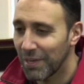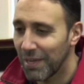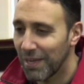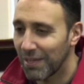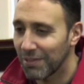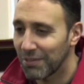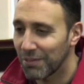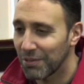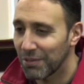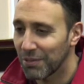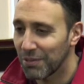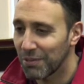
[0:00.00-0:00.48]
I
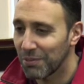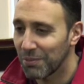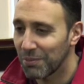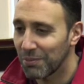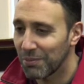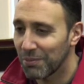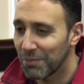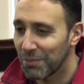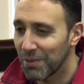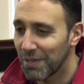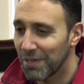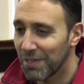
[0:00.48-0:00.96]
don't know
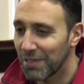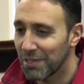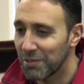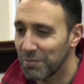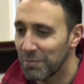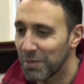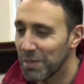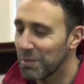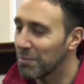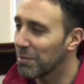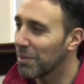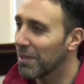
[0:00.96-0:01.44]
where these
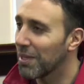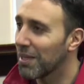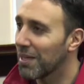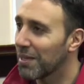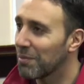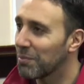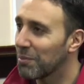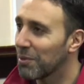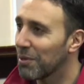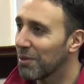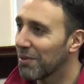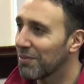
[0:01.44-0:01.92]
people are,
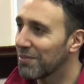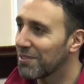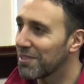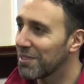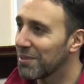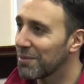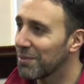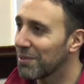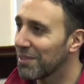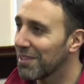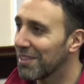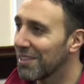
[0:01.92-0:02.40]
but obviously
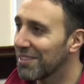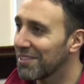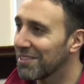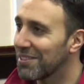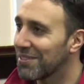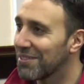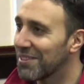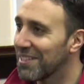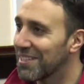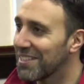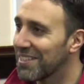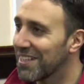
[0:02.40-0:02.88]
we'd like to
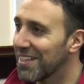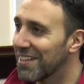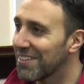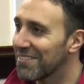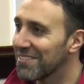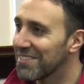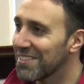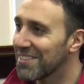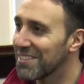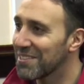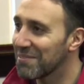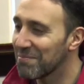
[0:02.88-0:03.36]
reach out
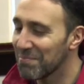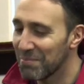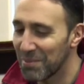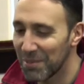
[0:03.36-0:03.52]
to them.